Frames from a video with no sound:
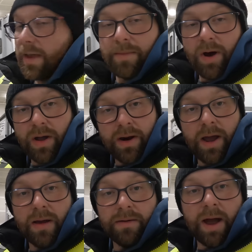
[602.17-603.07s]
came
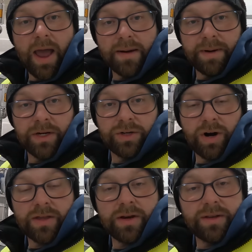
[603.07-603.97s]
on, I had my
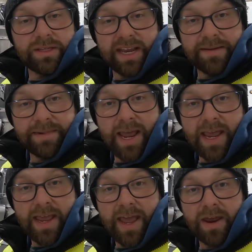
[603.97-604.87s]
truck there the same
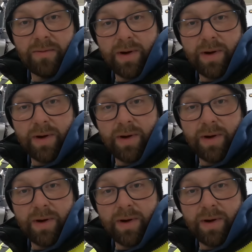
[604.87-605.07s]
day and